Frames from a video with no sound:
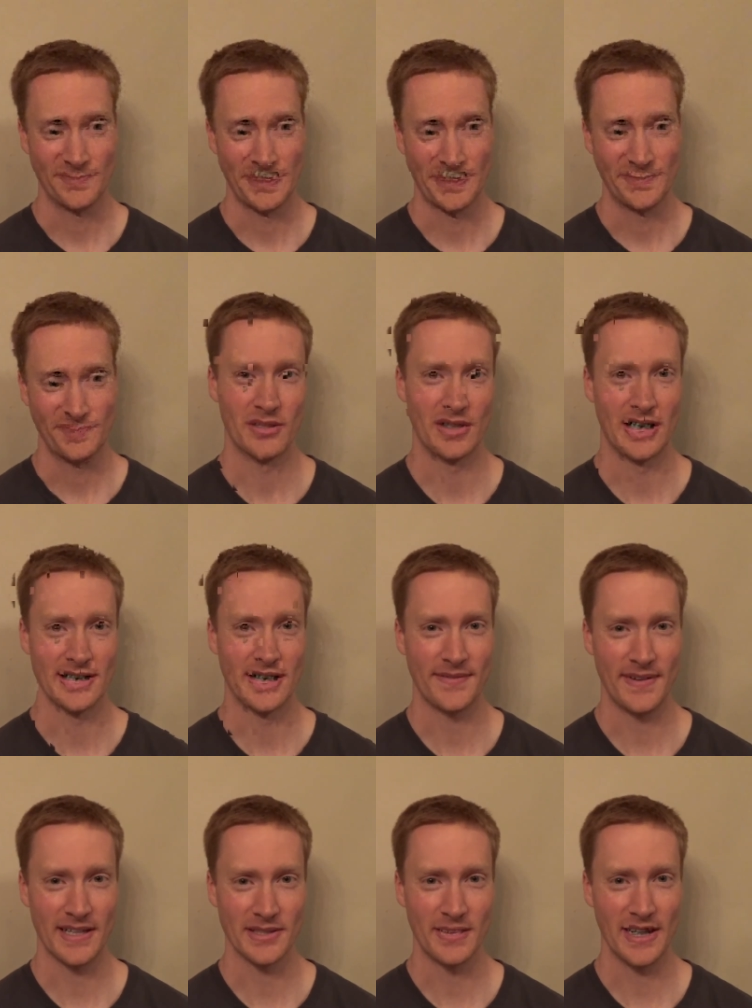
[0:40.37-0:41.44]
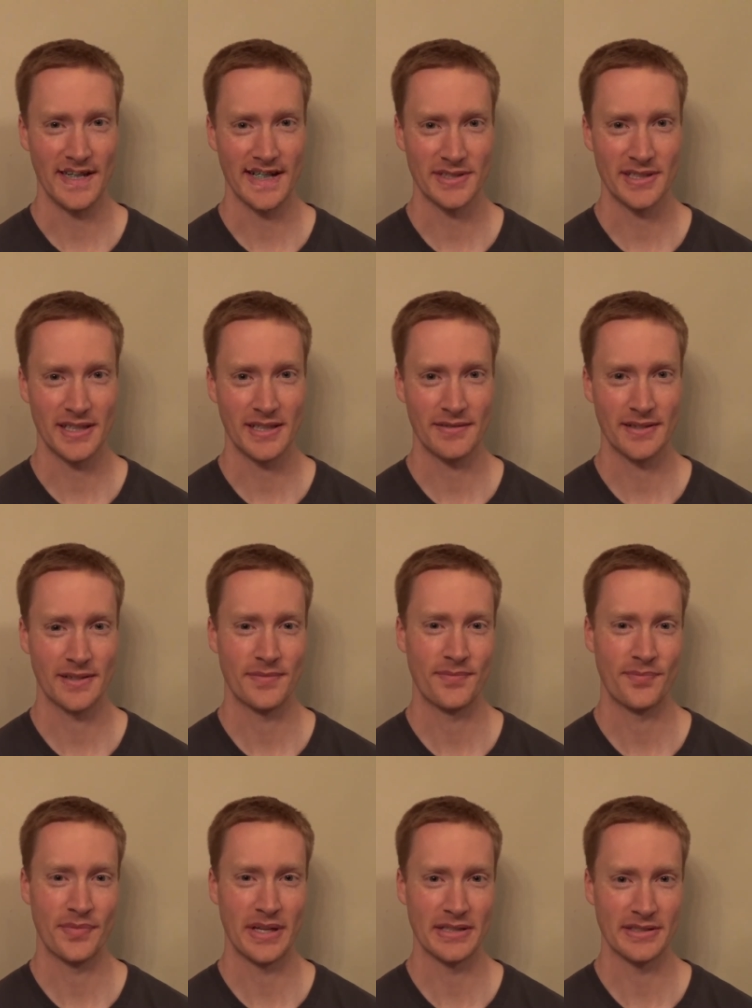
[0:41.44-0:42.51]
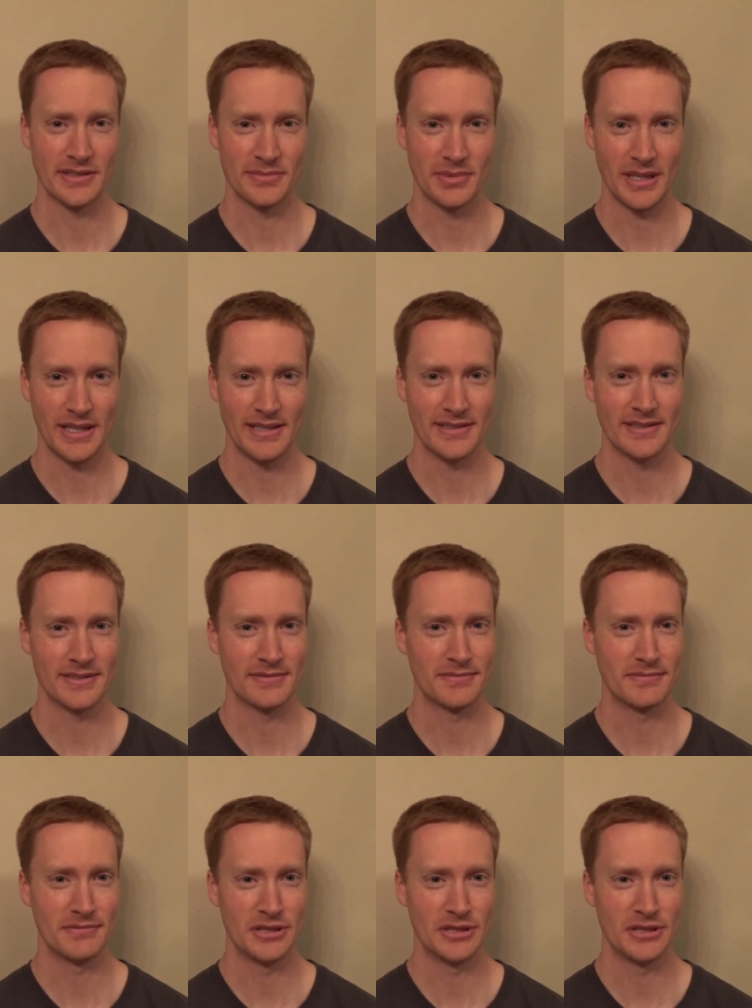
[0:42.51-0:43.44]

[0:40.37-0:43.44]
You know, lots of fast moving stuff, lots of sprites,